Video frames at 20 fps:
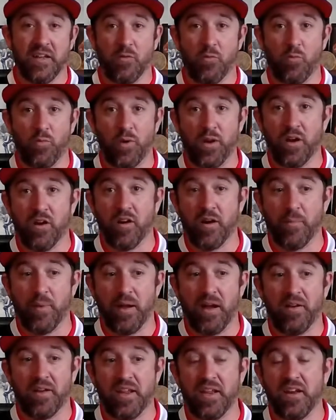We are
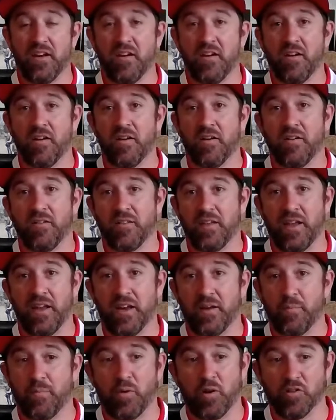about here like
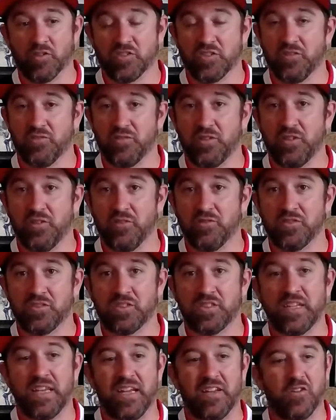personal use.
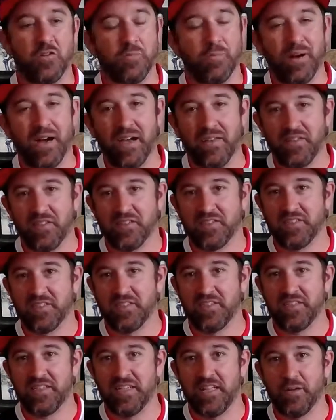Can you buy this
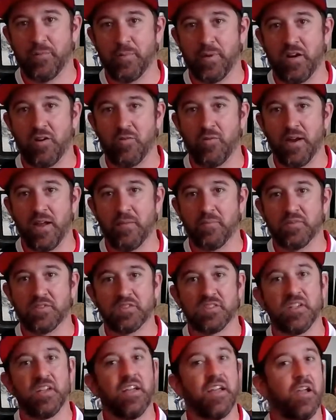$60 pair of reps
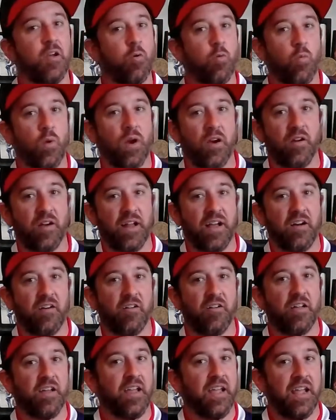and wear it out
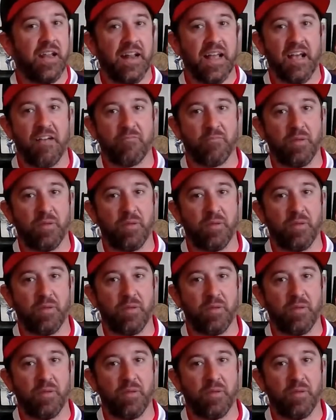and have